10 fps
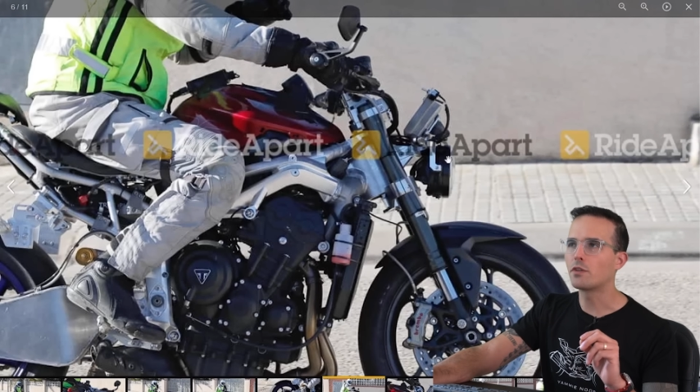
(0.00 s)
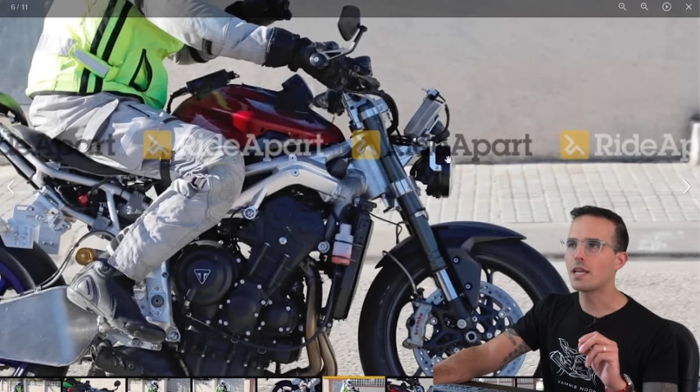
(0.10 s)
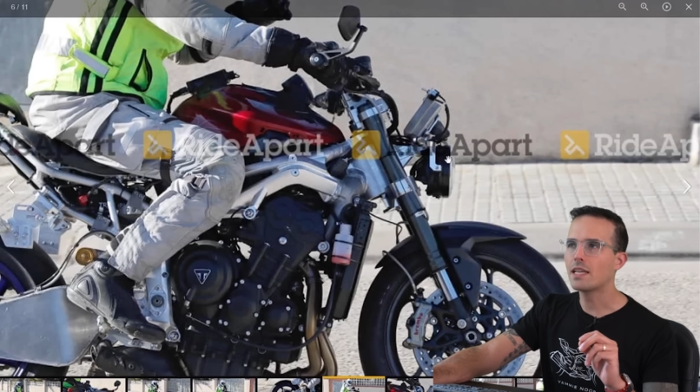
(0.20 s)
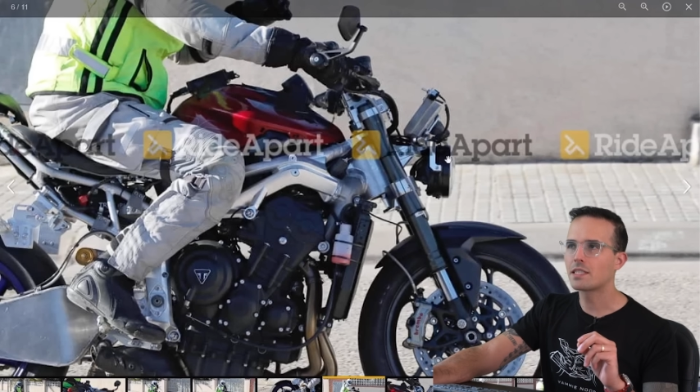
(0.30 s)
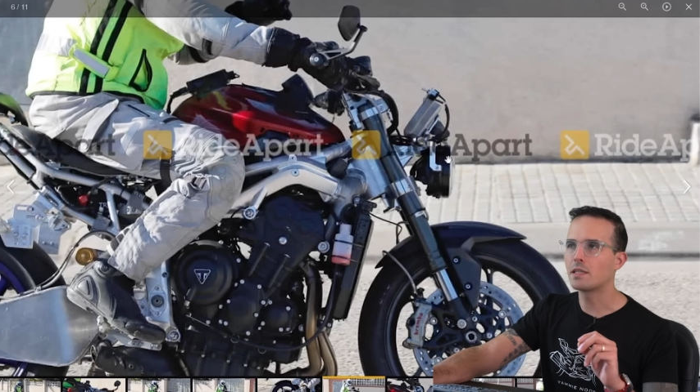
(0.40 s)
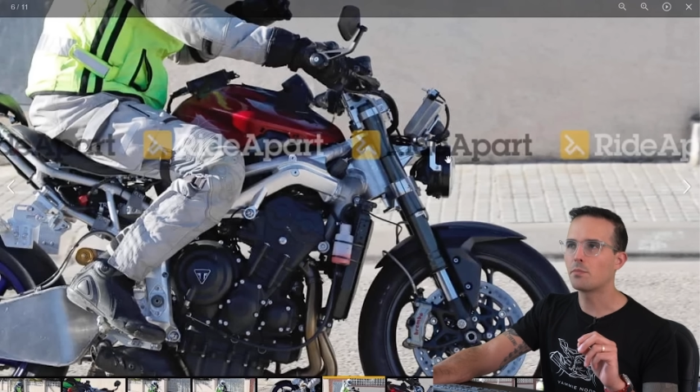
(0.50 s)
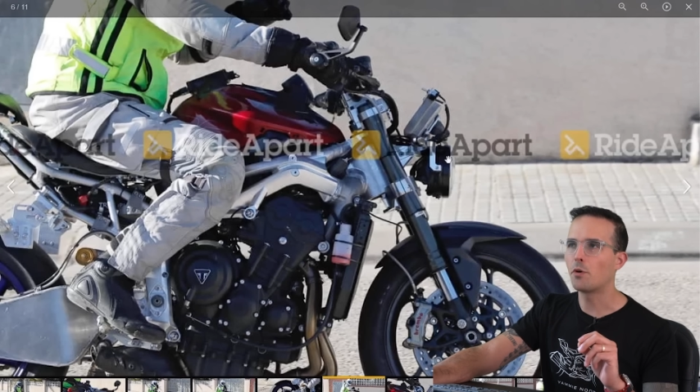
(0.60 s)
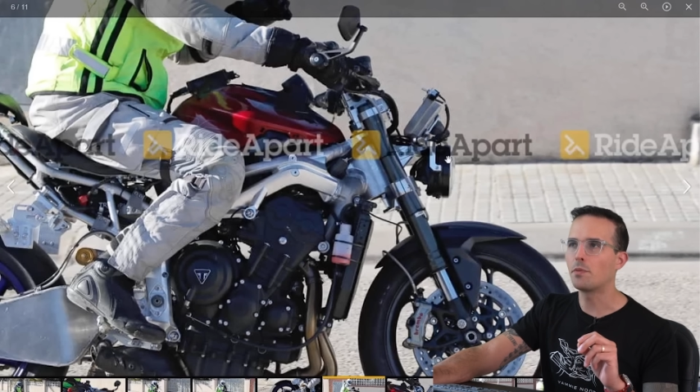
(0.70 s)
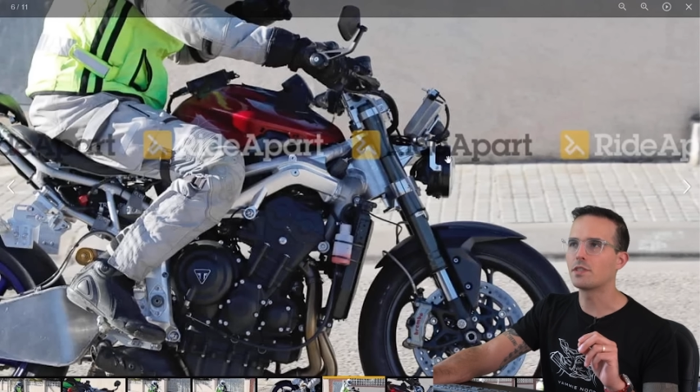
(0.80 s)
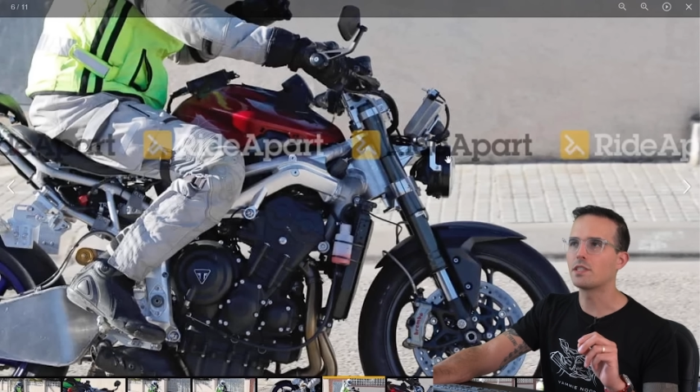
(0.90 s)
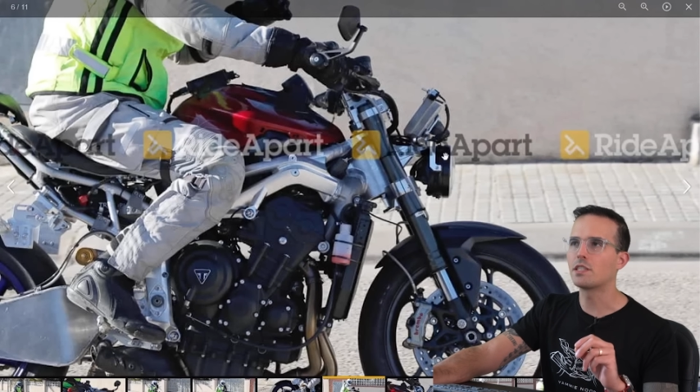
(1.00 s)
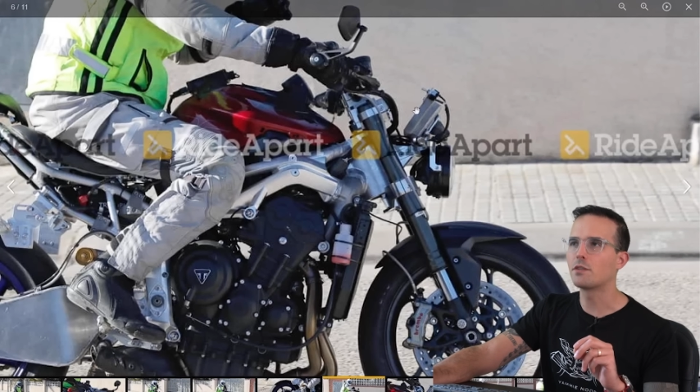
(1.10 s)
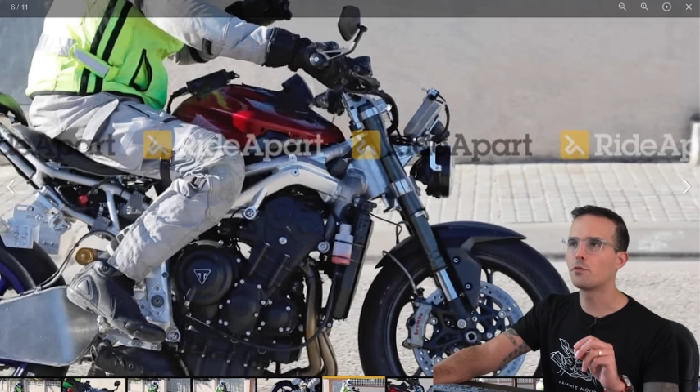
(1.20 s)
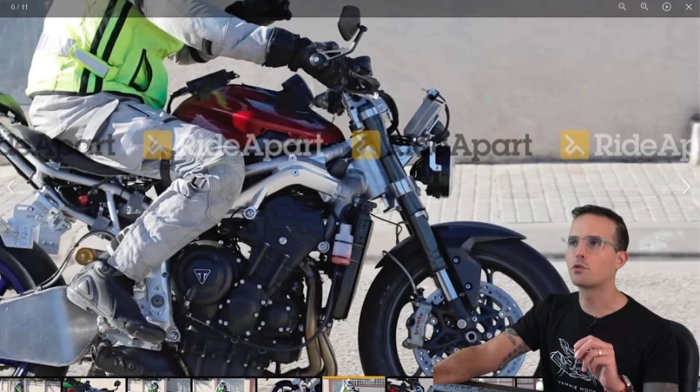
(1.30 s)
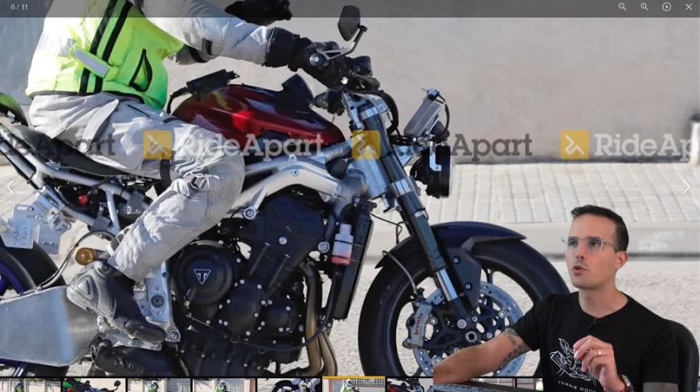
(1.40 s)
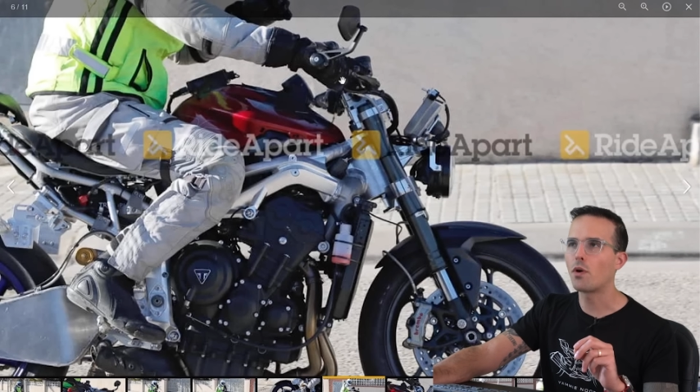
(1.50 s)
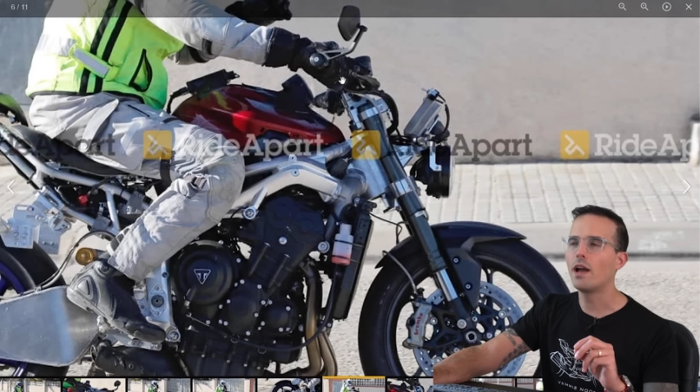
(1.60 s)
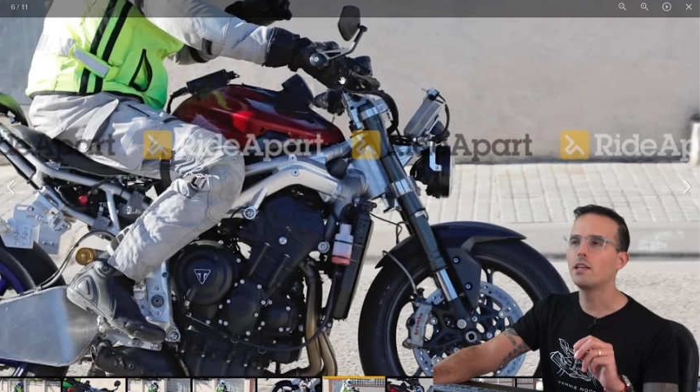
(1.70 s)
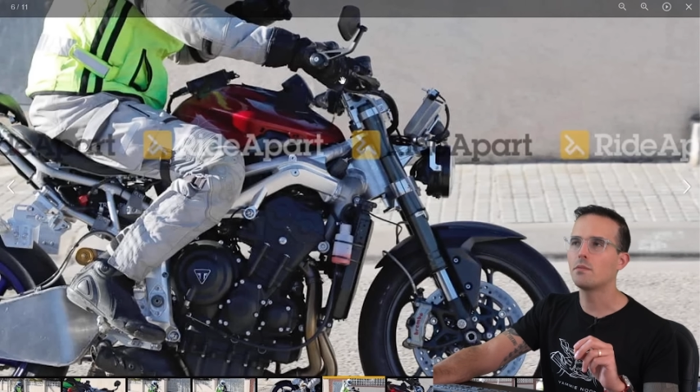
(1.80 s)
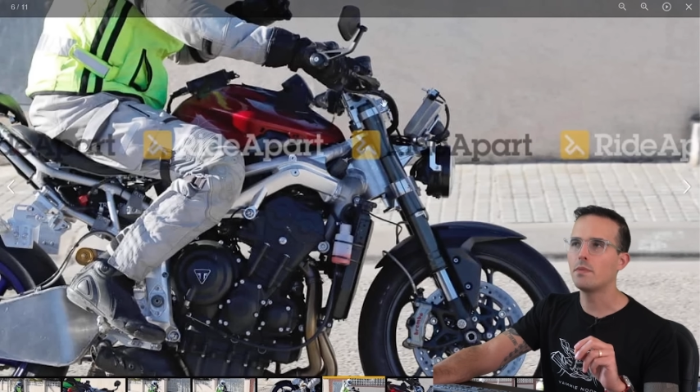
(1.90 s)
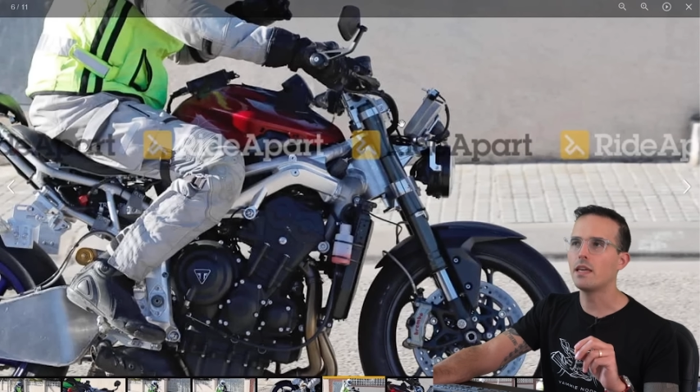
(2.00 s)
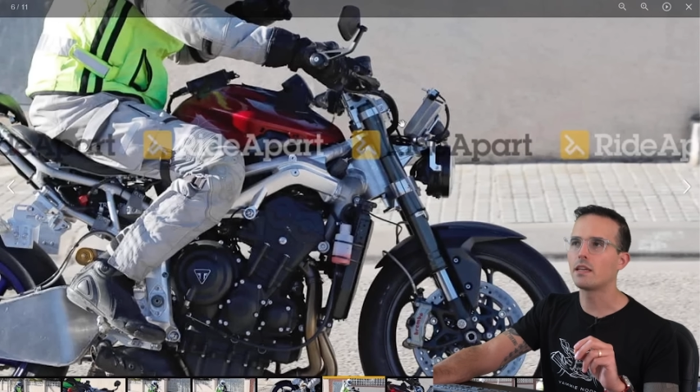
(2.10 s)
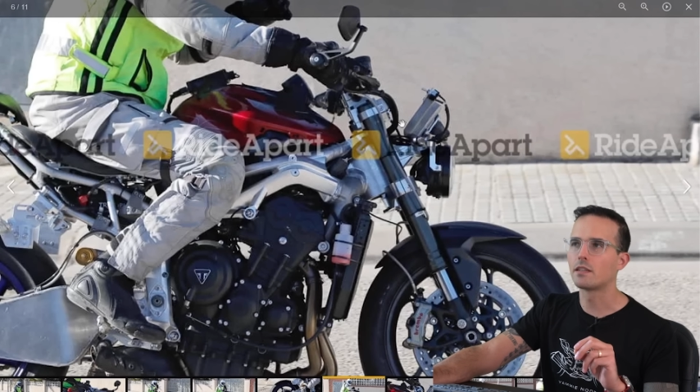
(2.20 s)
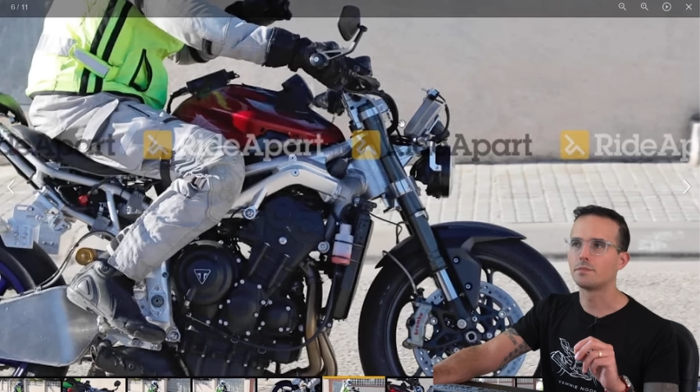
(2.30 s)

testing purposes is if you're trying to make